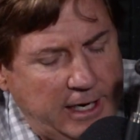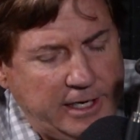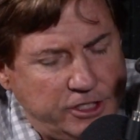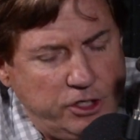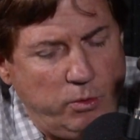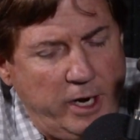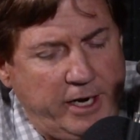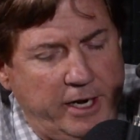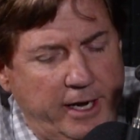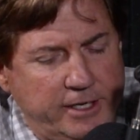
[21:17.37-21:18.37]
I do
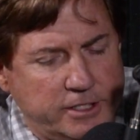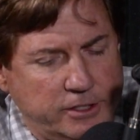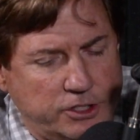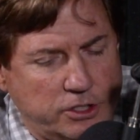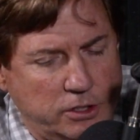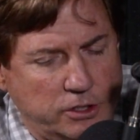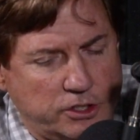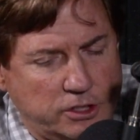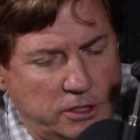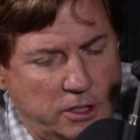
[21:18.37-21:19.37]
recognize that the
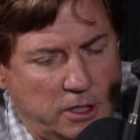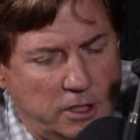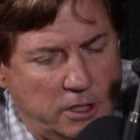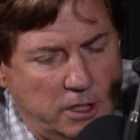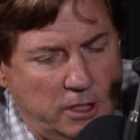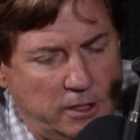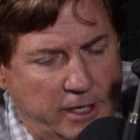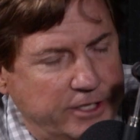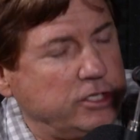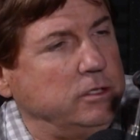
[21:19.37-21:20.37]
church
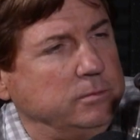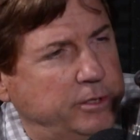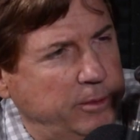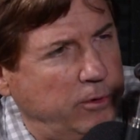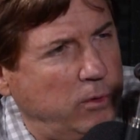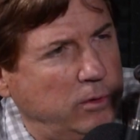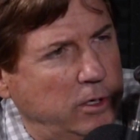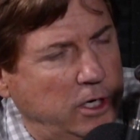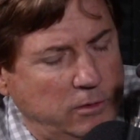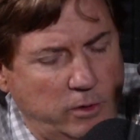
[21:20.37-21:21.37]
has hurt people.
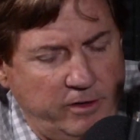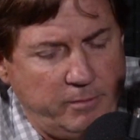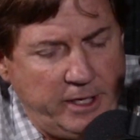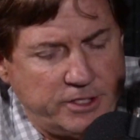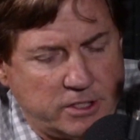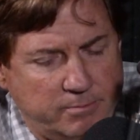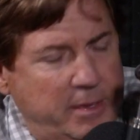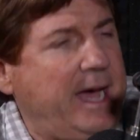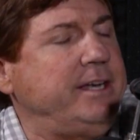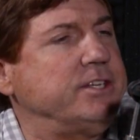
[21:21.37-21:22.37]
We've made some
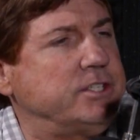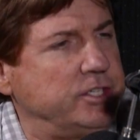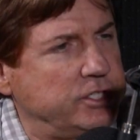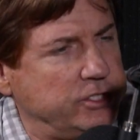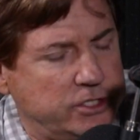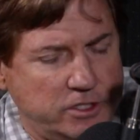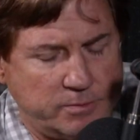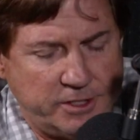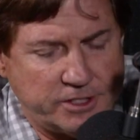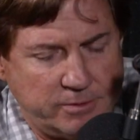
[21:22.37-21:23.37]
bad decisions.
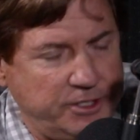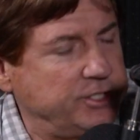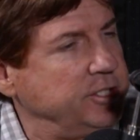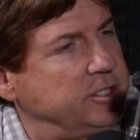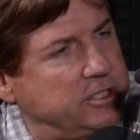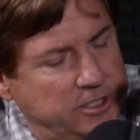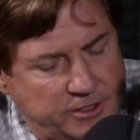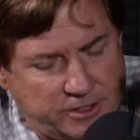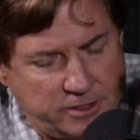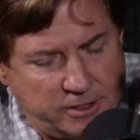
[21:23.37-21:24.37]
There's been some
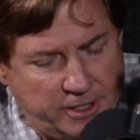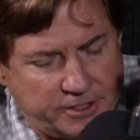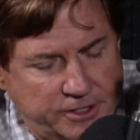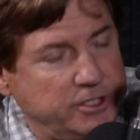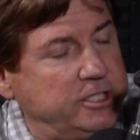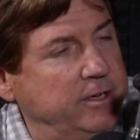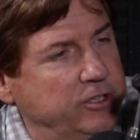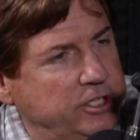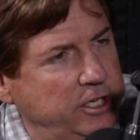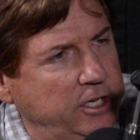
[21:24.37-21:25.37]

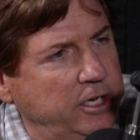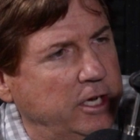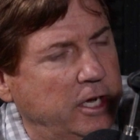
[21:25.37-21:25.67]
insensitivity,